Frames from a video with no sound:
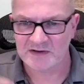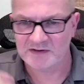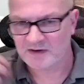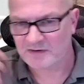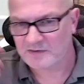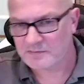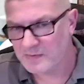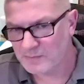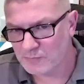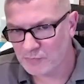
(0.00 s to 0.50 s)
Now,
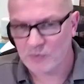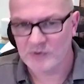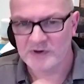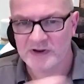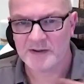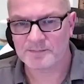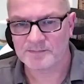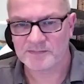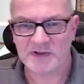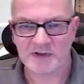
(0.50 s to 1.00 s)
remember, all
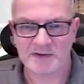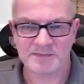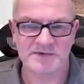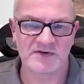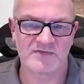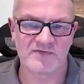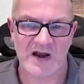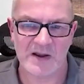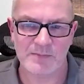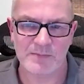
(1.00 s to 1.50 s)
your
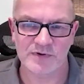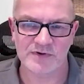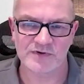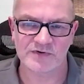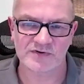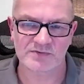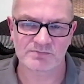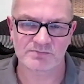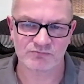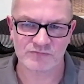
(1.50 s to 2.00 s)

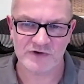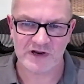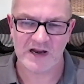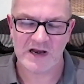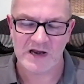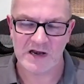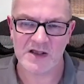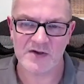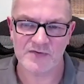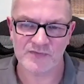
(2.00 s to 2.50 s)
developers really
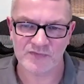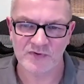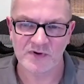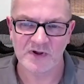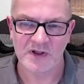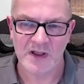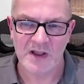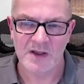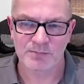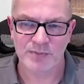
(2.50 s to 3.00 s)
love
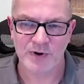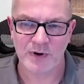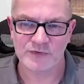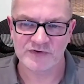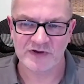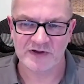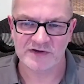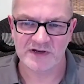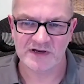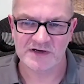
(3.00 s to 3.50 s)

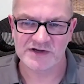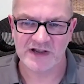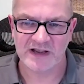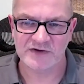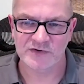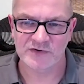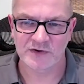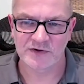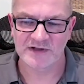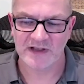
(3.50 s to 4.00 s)
processing
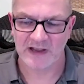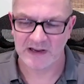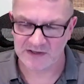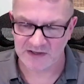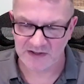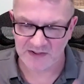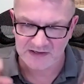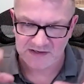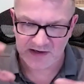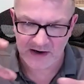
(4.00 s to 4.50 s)
JSON
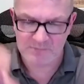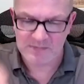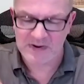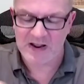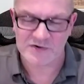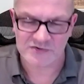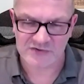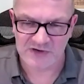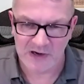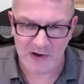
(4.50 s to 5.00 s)
data. They don't
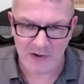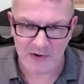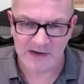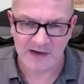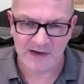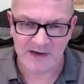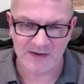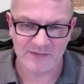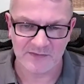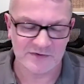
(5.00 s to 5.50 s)
actually
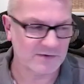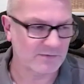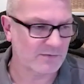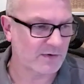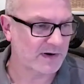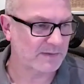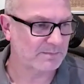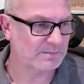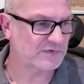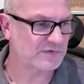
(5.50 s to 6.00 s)
like having to
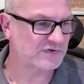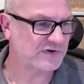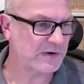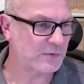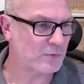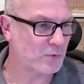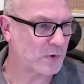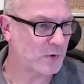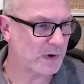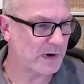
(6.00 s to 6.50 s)
write
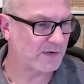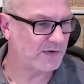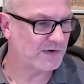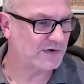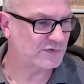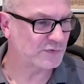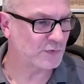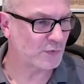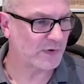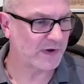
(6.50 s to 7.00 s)
SQL queries
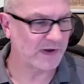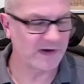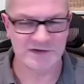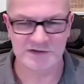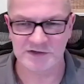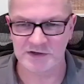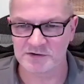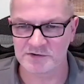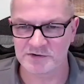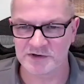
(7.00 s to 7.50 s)
talking
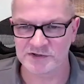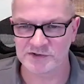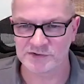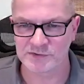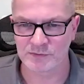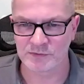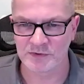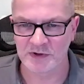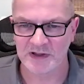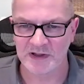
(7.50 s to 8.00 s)
to
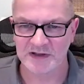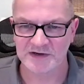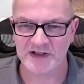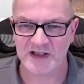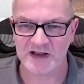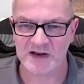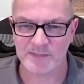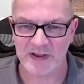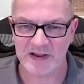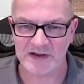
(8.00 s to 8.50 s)
traditional
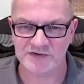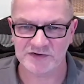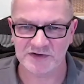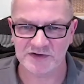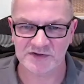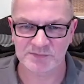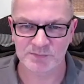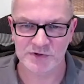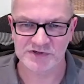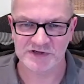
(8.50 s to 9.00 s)
databases.
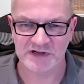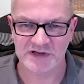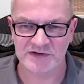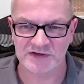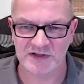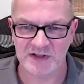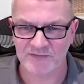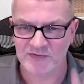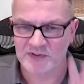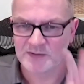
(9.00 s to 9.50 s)
It's much
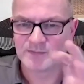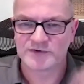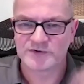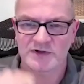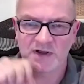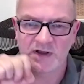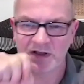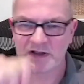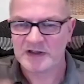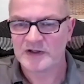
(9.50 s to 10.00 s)
easier for them
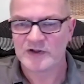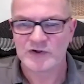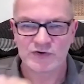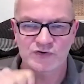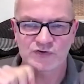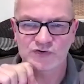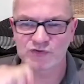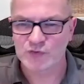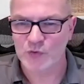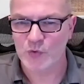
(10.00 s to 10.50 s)
to
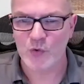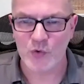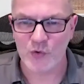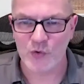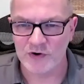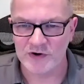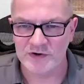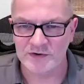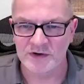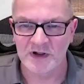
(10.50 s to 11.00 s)
store
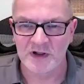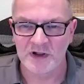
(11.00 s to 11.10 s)
and